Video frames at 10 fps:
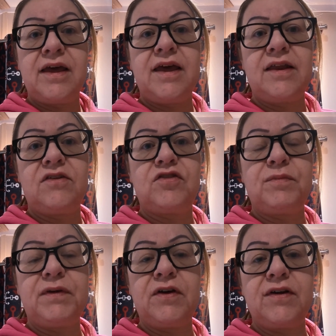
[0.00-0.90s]
and to
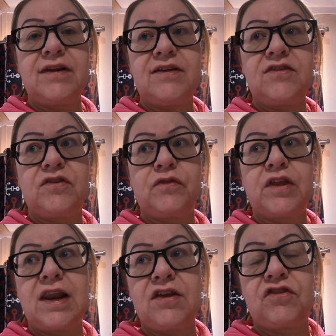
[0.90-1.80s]
be honest for
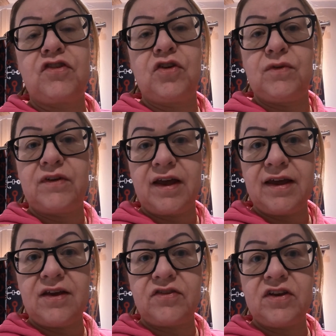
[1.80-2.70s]
the last two
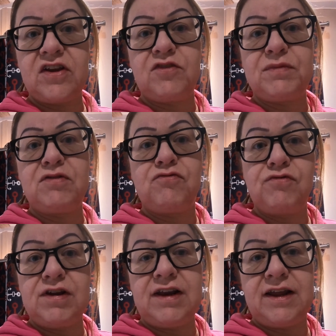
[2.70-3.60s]
days he's been
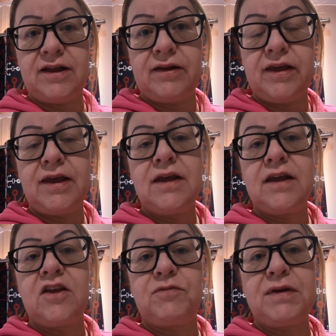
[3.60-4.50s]
really ill
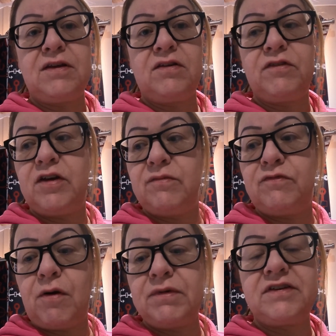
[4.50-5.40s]
he's been um,
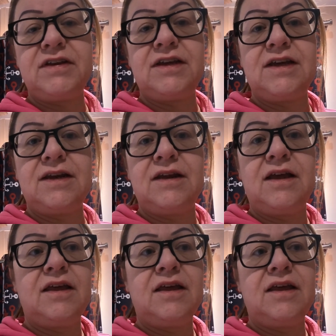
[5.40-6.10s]
vomiting